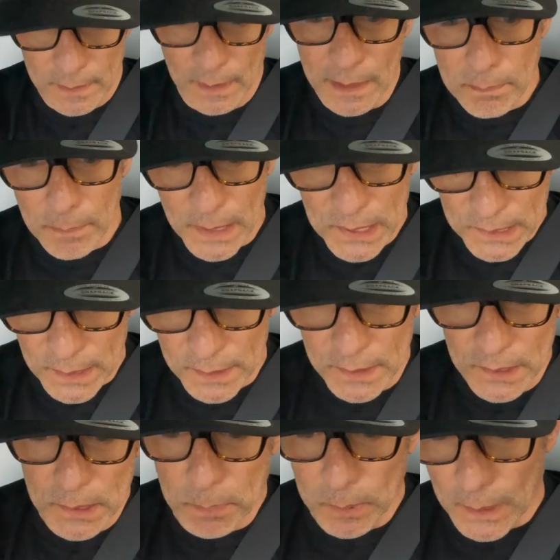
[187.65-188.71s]
the
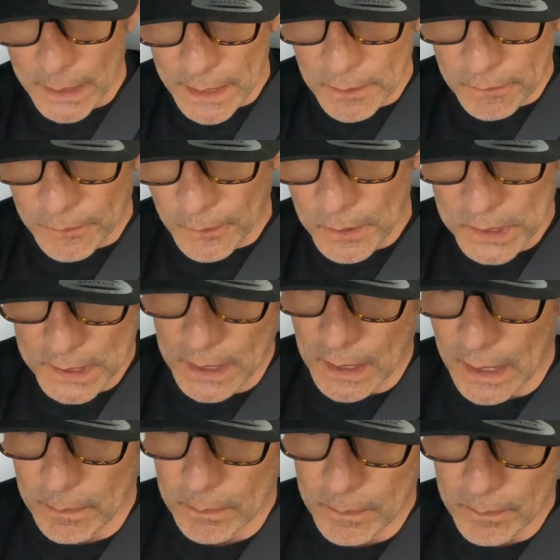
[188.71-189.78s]
display the first
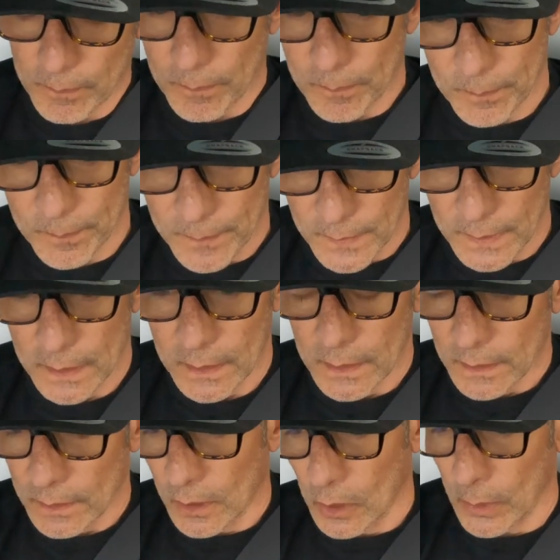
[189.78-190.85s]
time
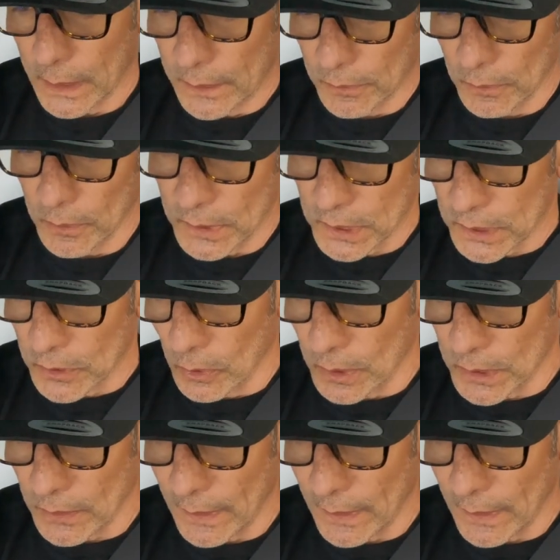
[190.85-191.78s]
going through the store.